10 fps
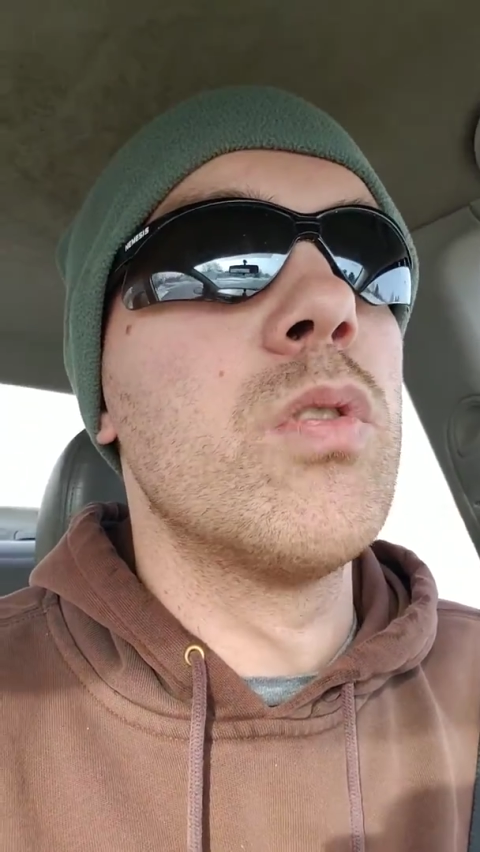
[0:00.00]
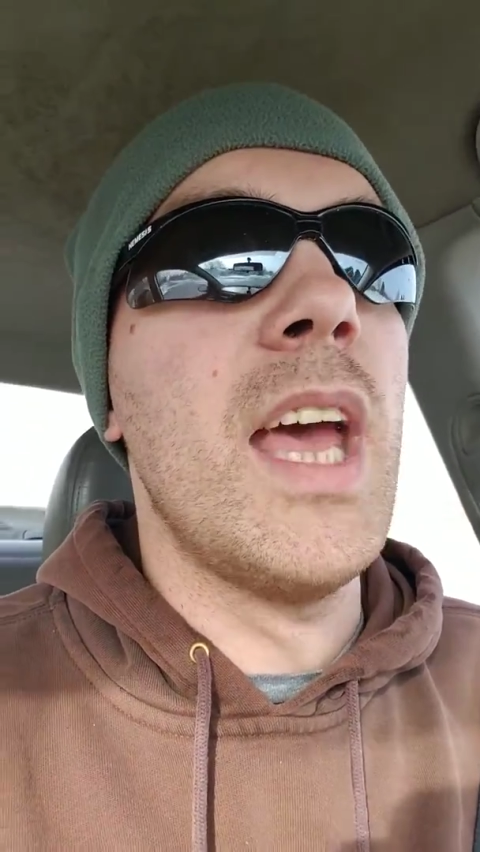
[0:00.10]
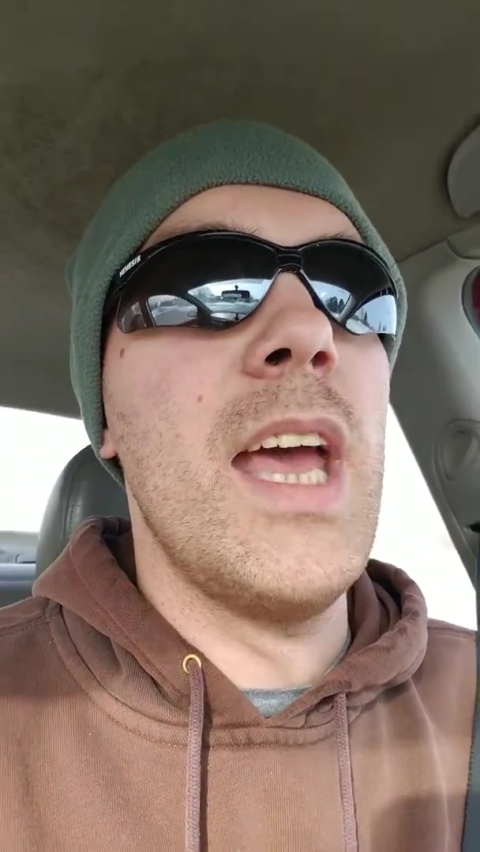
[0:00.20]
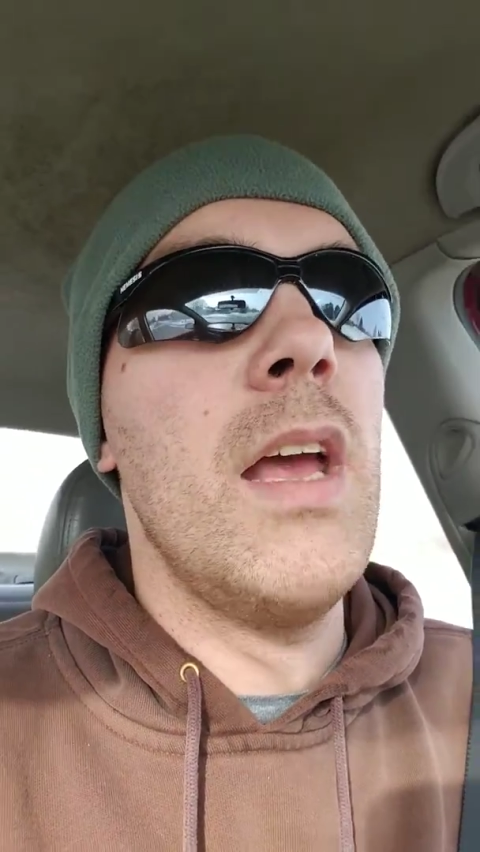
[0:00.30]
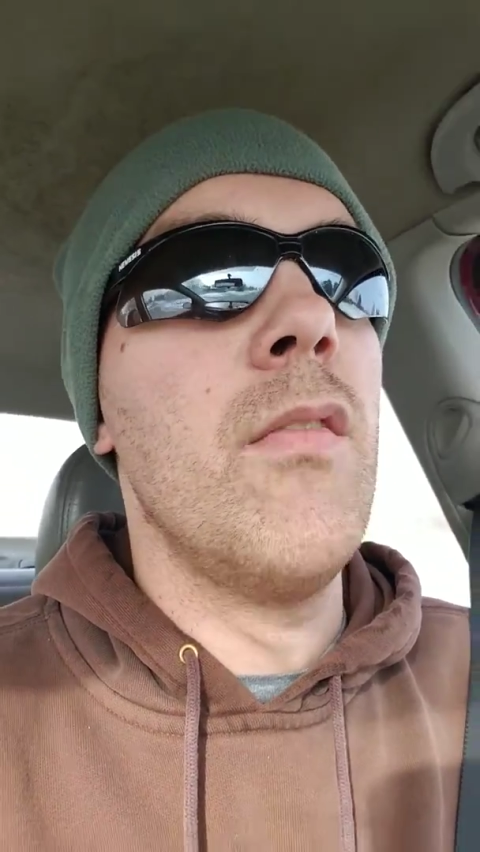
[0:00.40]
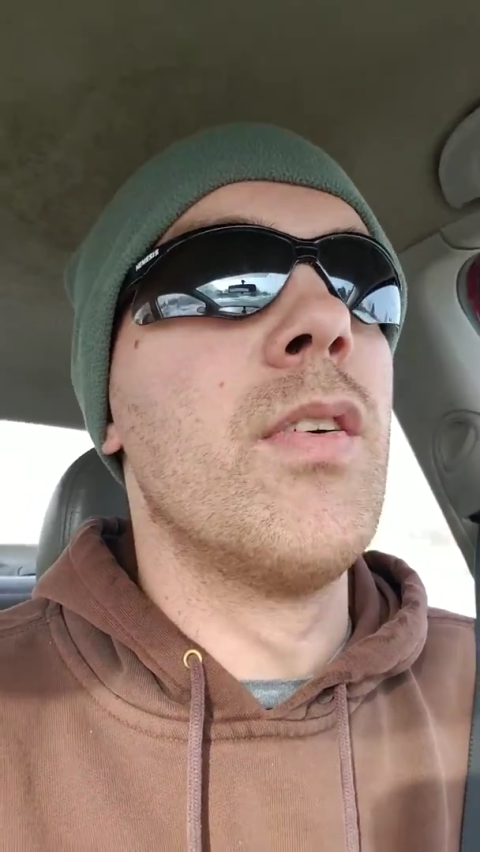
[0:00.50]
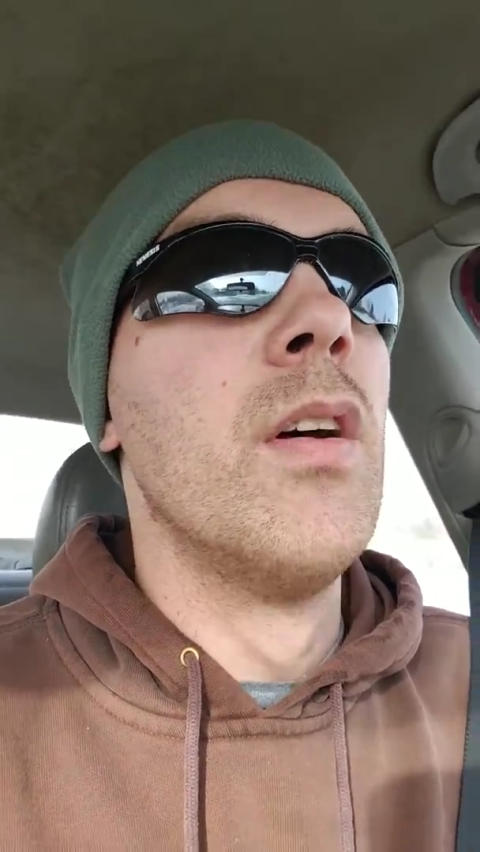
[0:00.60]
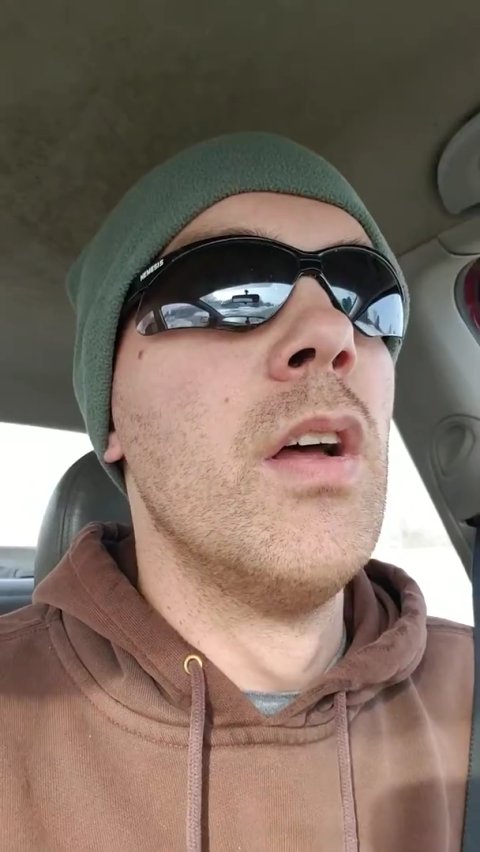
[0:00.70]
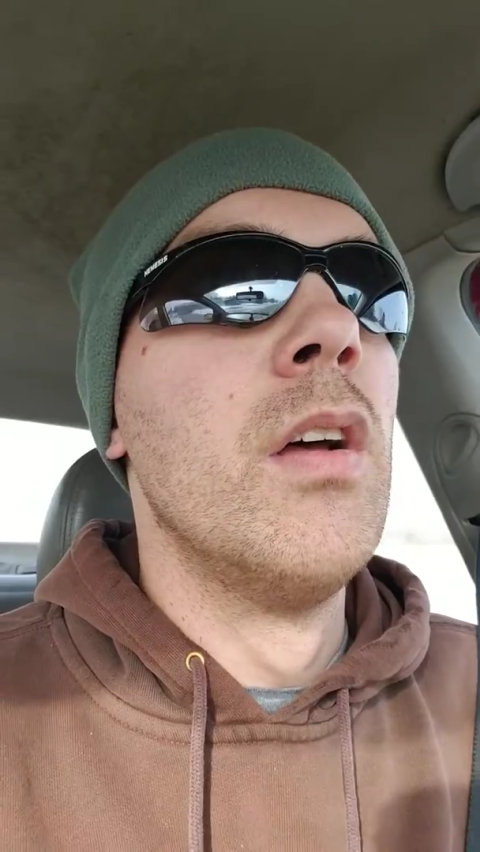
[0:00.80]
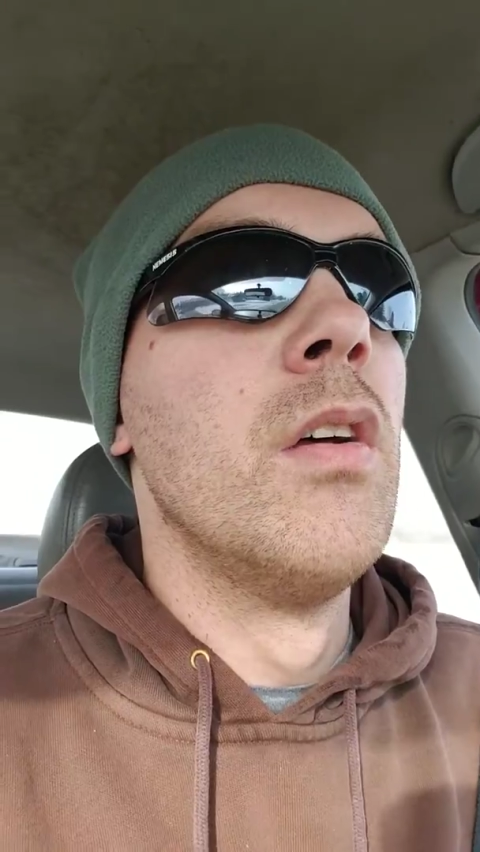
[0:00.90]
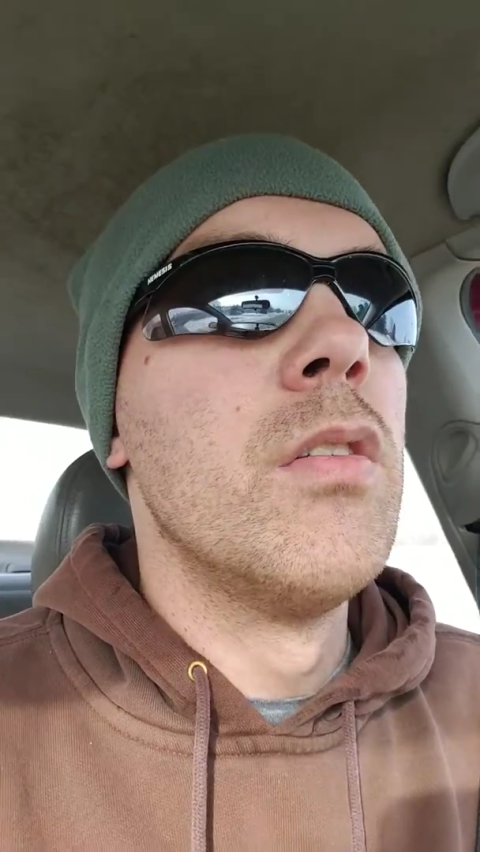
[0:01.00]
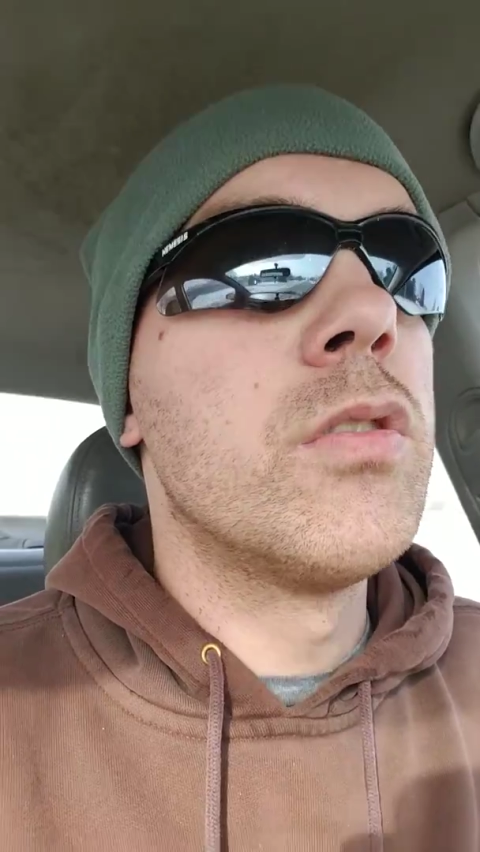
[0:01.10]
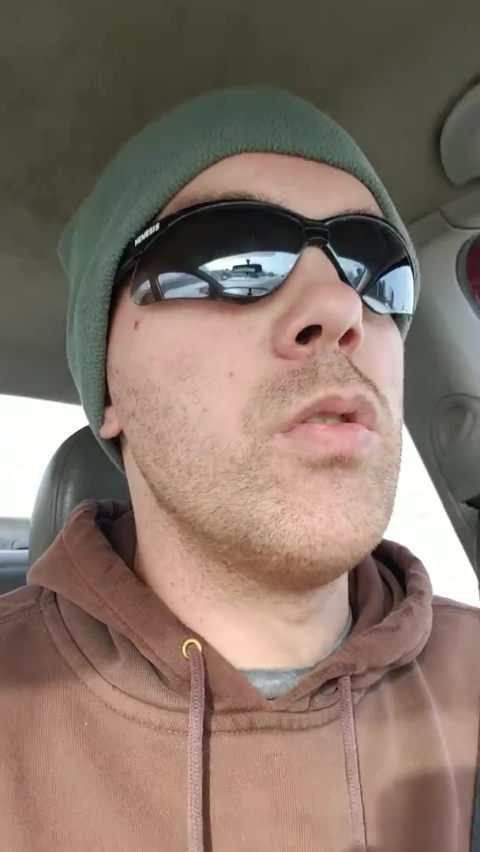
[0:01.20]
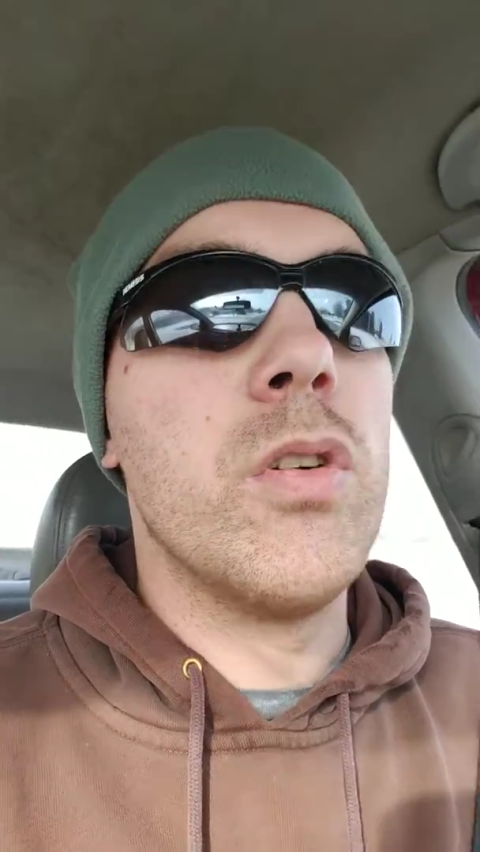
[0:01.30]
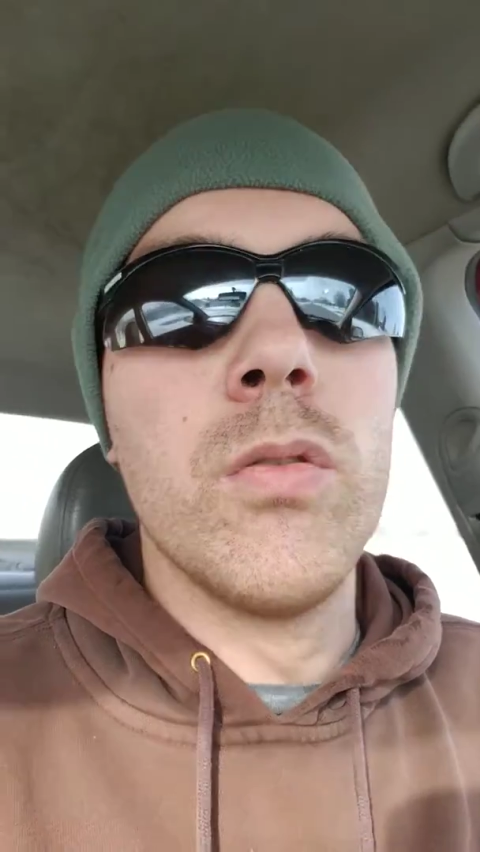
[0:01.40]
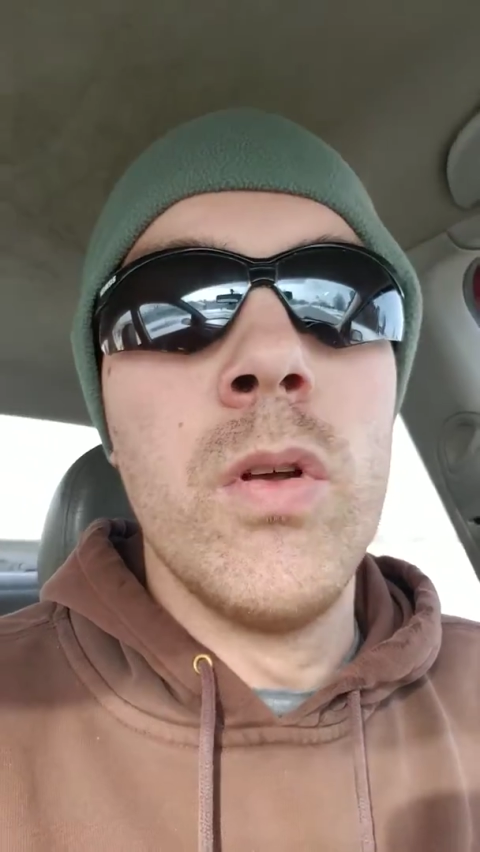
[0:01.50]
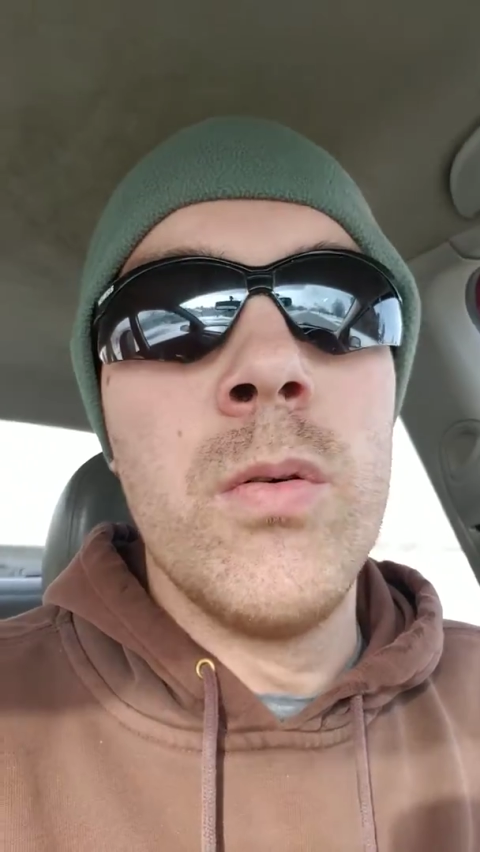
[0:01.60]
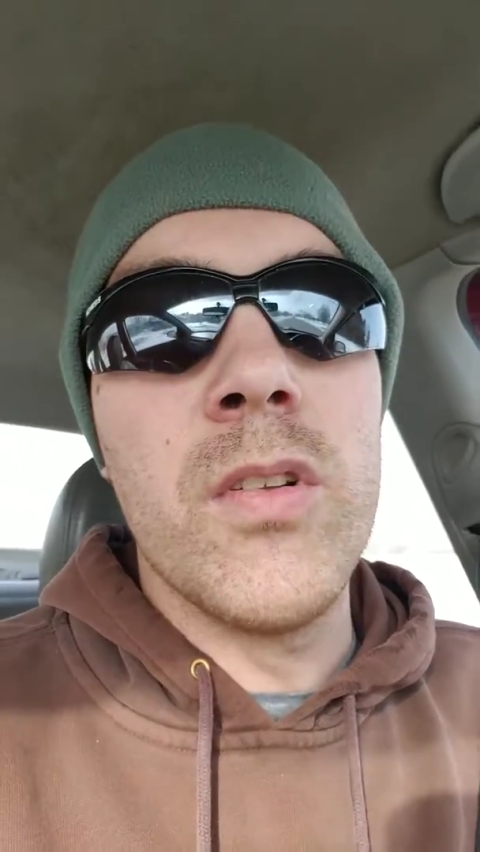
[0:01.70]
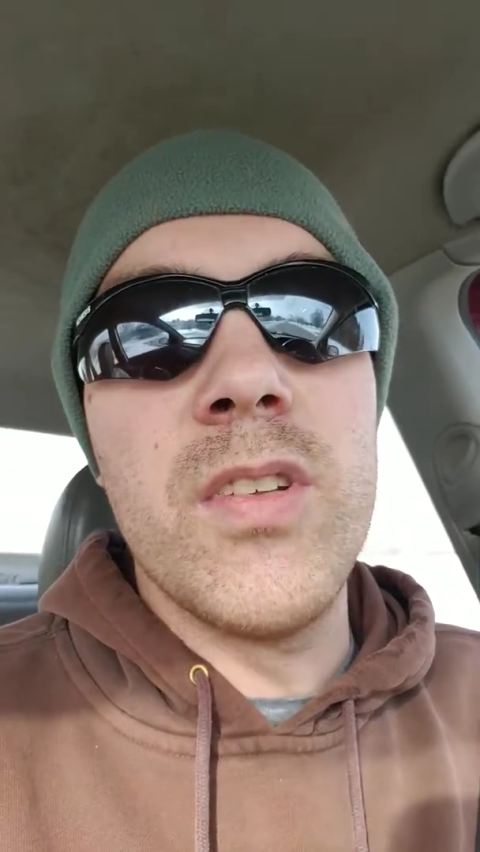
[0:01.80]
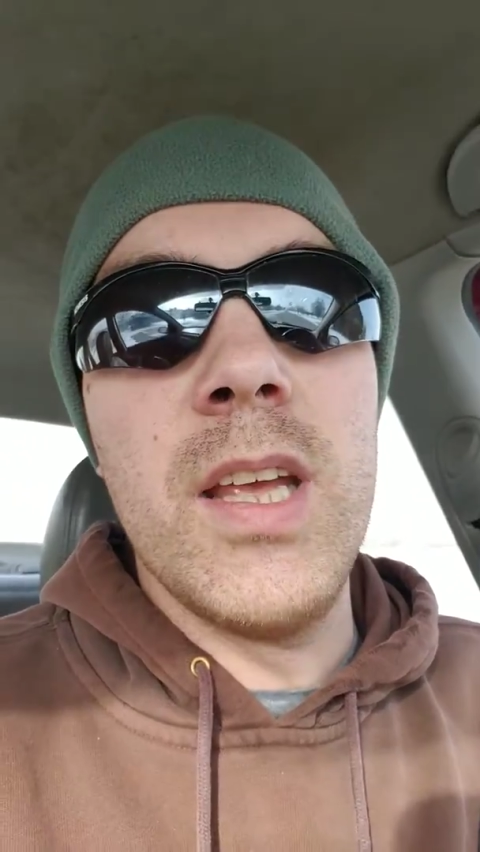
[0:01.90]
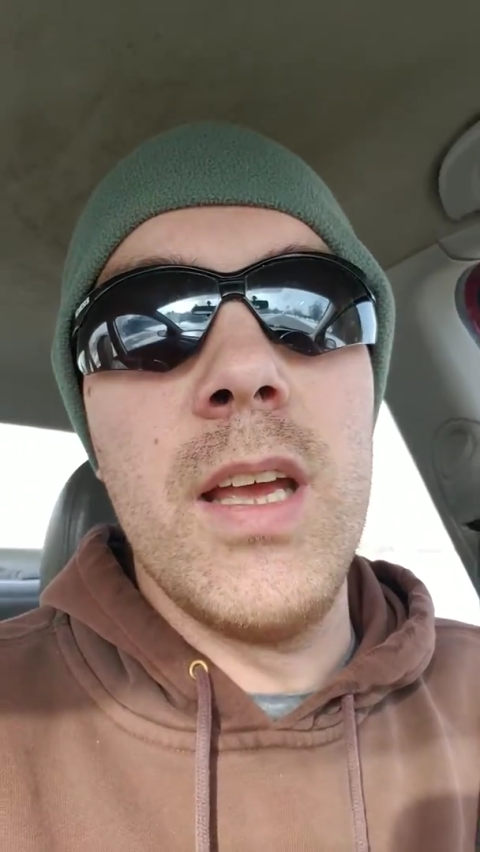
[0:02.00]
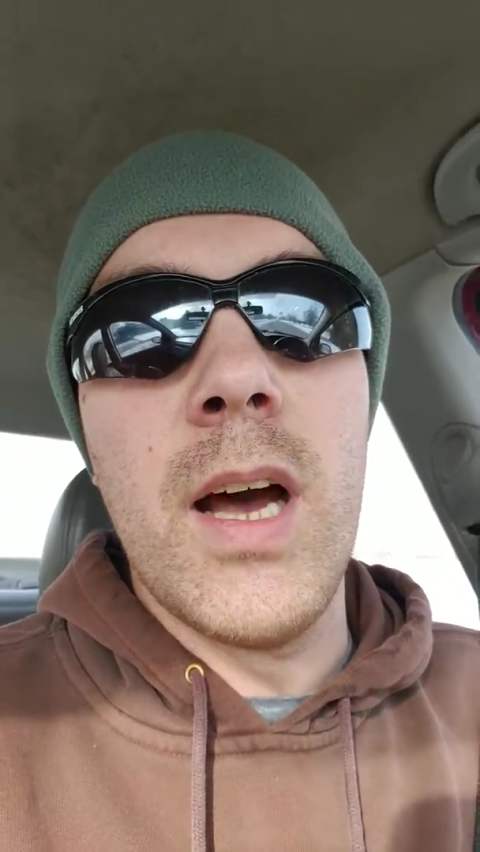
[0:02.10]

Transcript: cave to your lunacy.